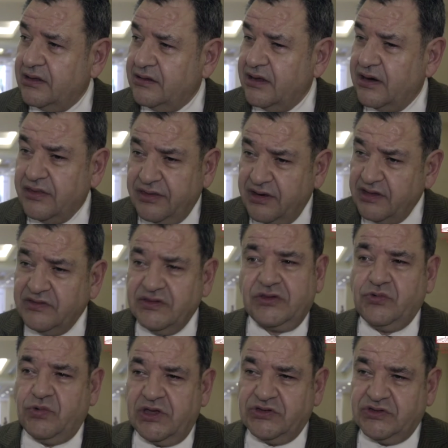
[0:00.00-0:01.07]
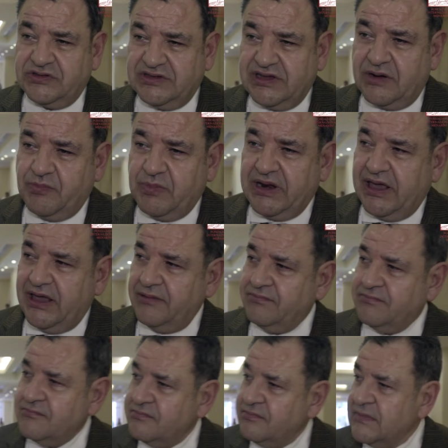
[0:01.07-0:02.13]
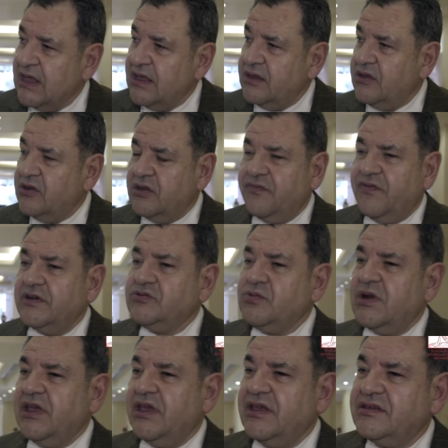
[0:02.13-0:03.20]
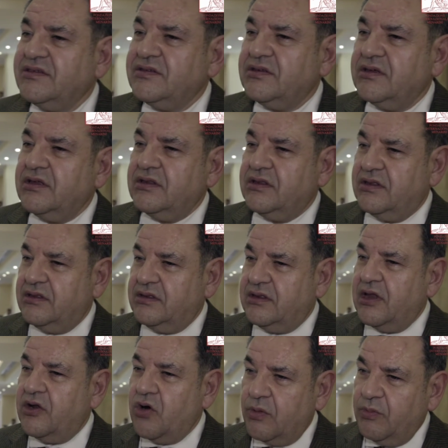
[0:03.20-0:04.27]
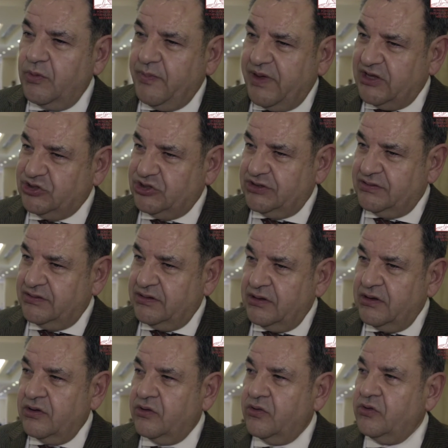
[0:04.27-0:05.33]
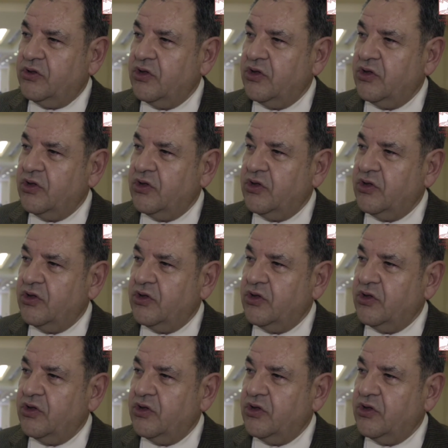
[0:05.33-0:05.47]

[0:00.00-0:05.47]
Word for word: There are three situations at play. You know, the first one is the normal patient who